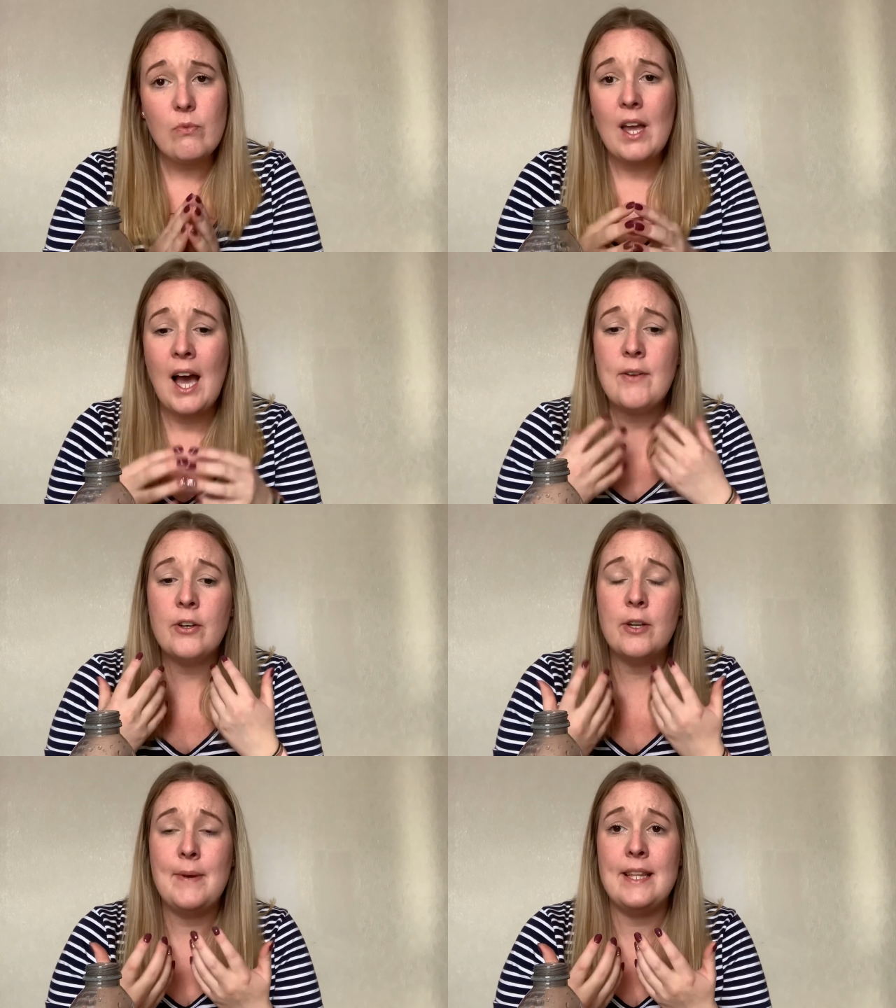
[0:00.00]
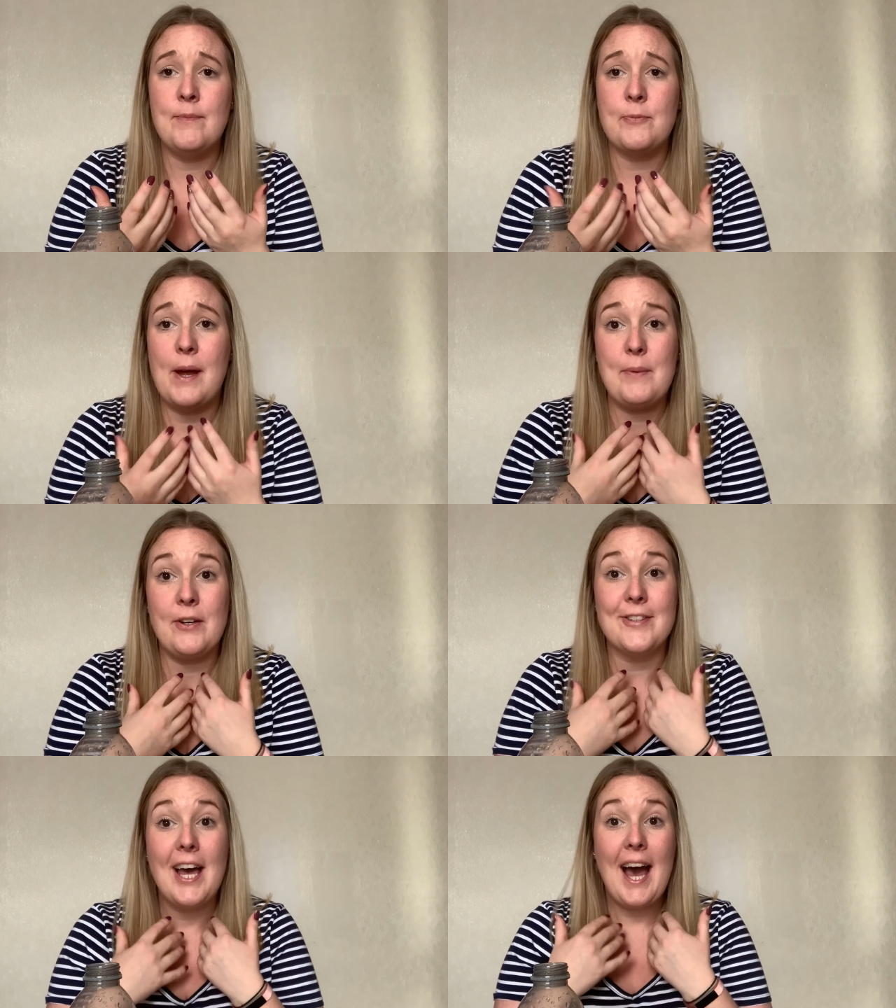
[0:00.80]
how you're going to make them smile,
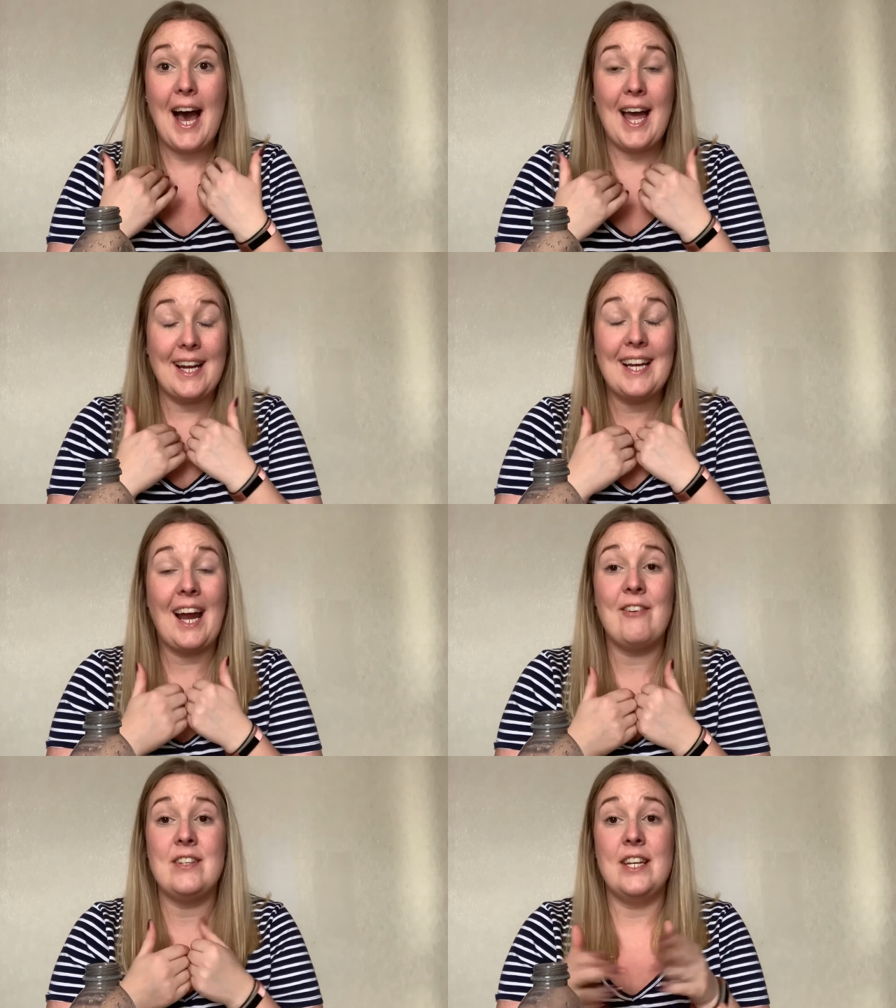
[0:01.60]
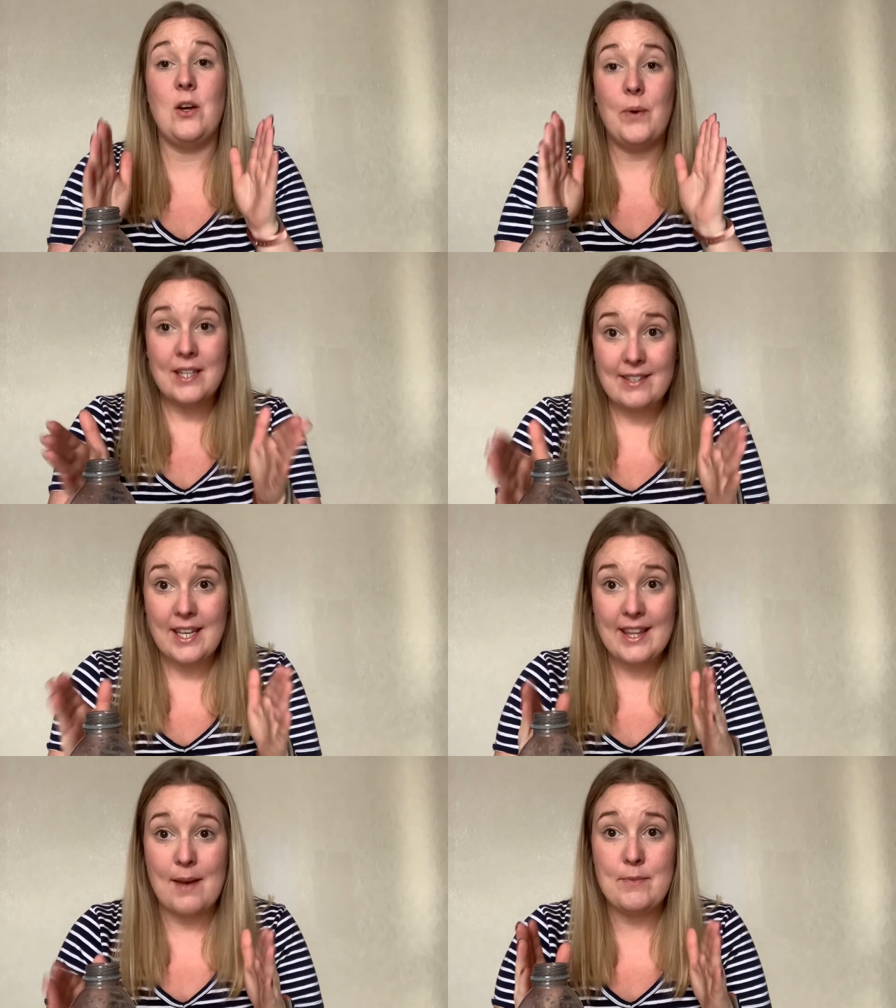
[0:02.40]
because I can guarantee you, when you see
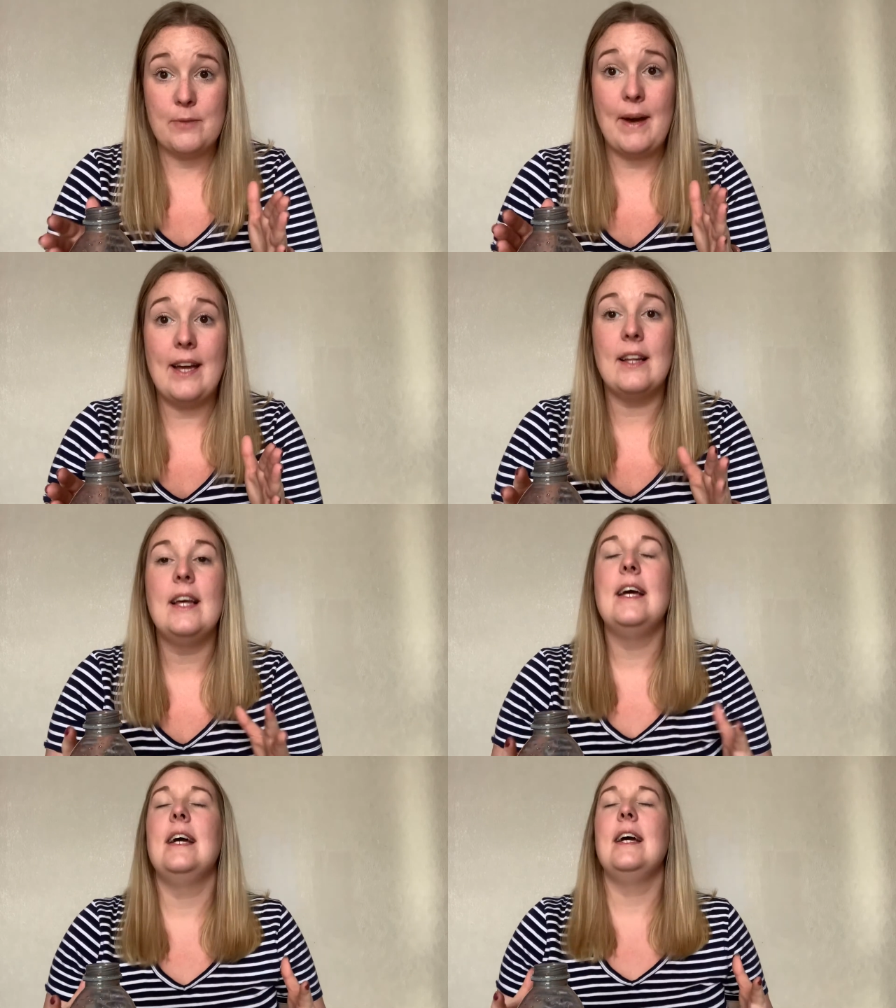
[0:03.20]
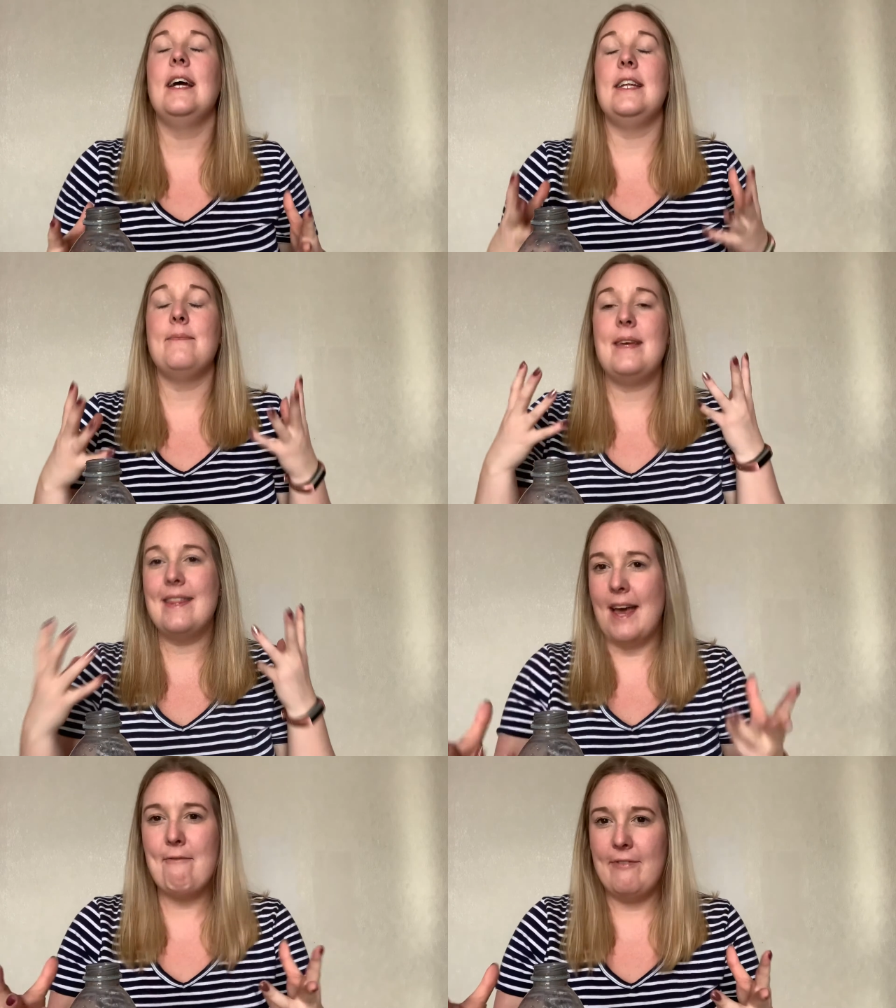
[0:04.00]
them smile and you make
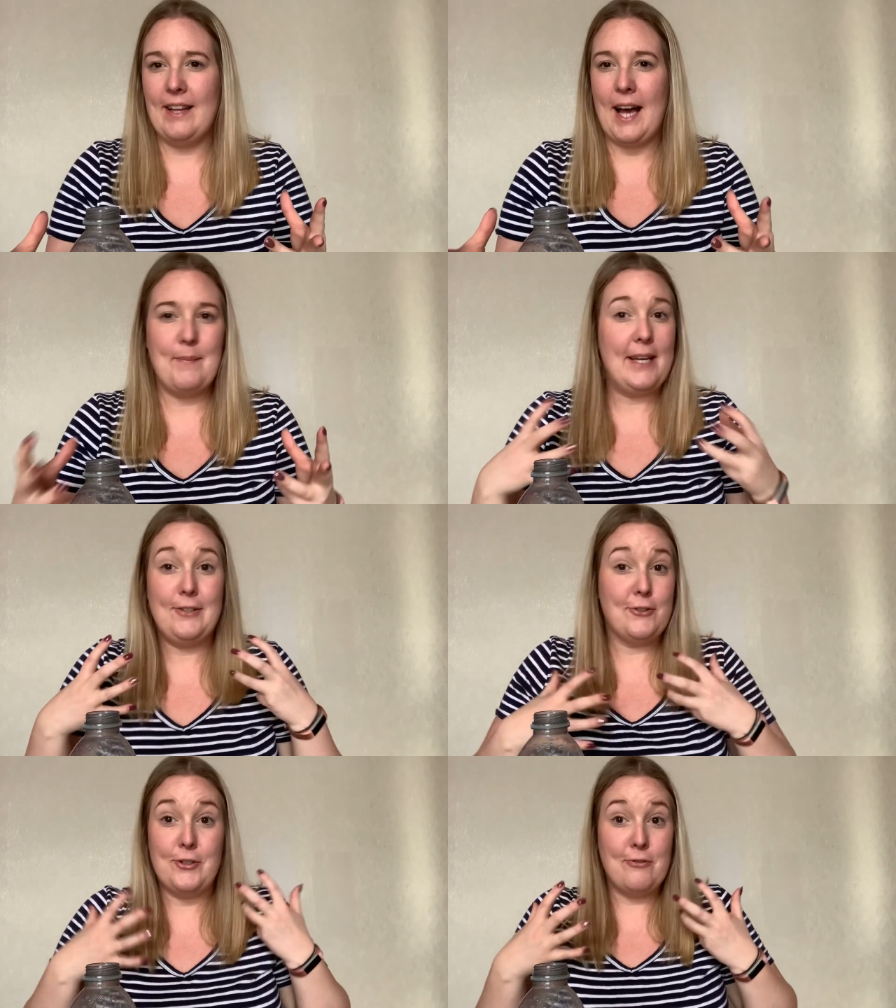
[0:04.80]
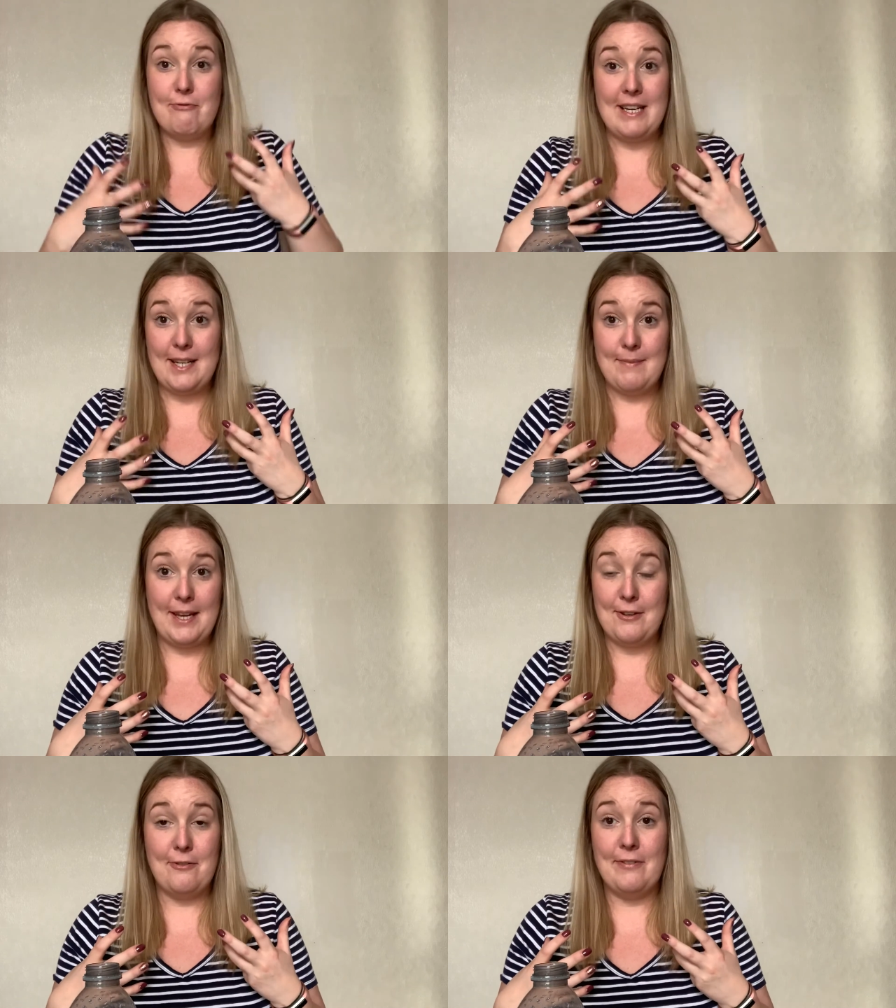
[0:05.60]
them feel happy, it's going to really
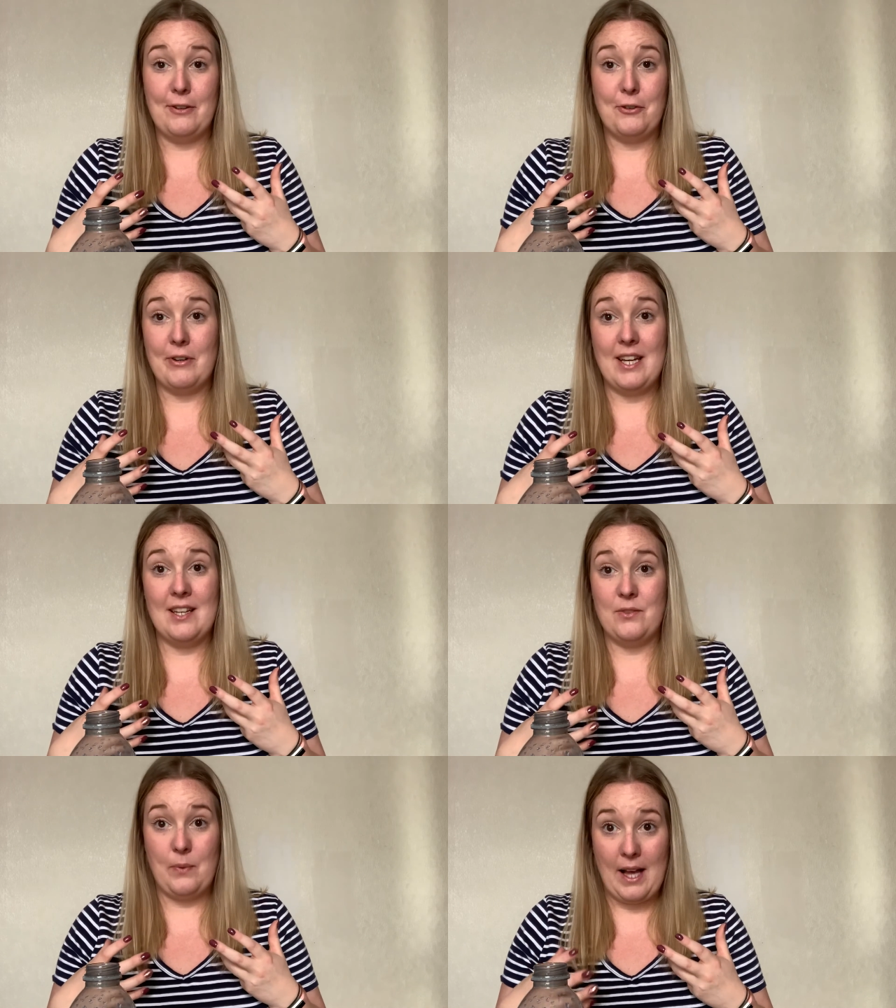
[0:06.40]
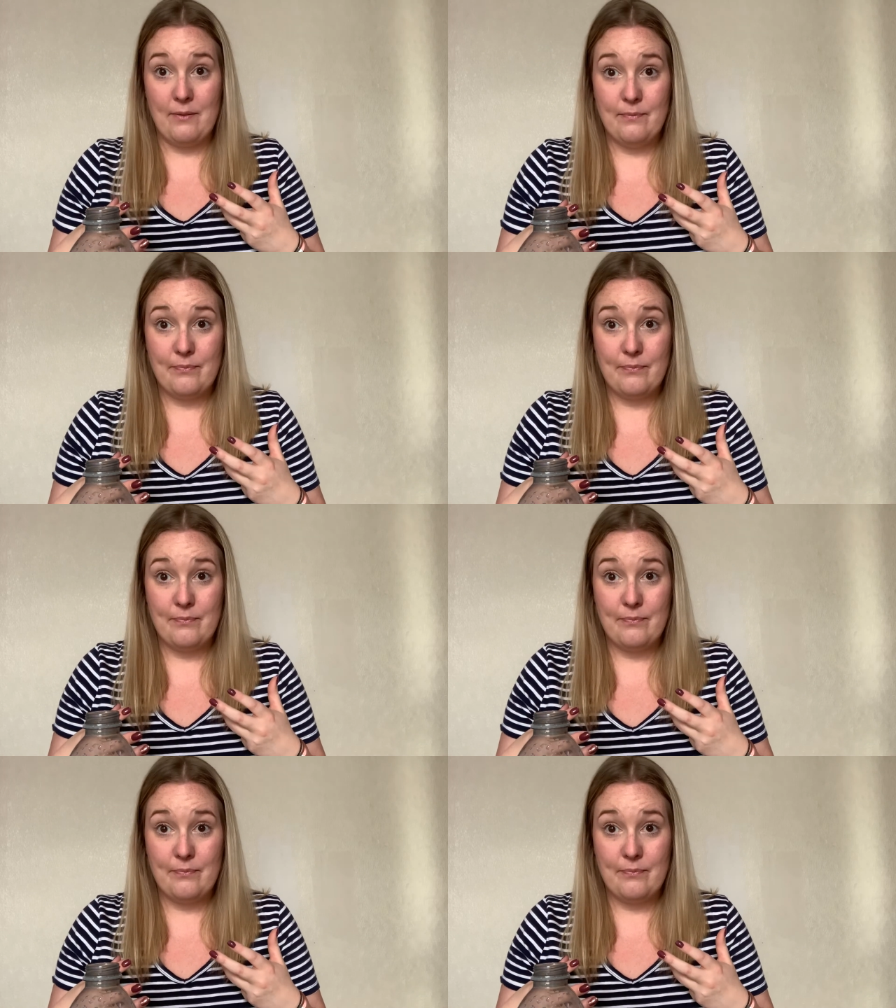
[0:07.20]
make you feel great as well.